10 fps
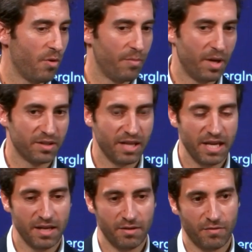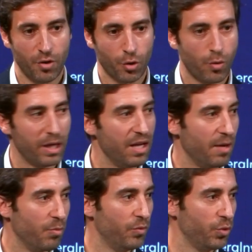of Marseille and very quickly
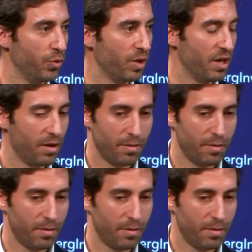I moved to UK